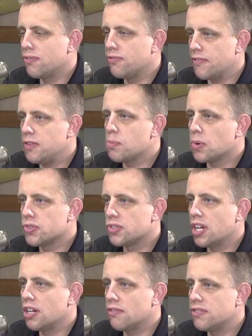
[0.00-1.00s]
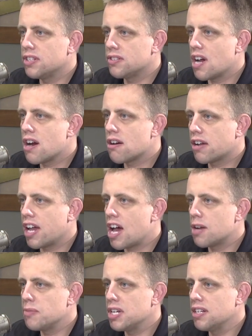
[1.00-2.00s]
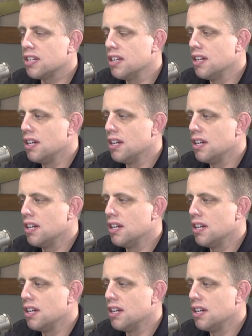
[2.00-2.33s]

50% of the entire academy,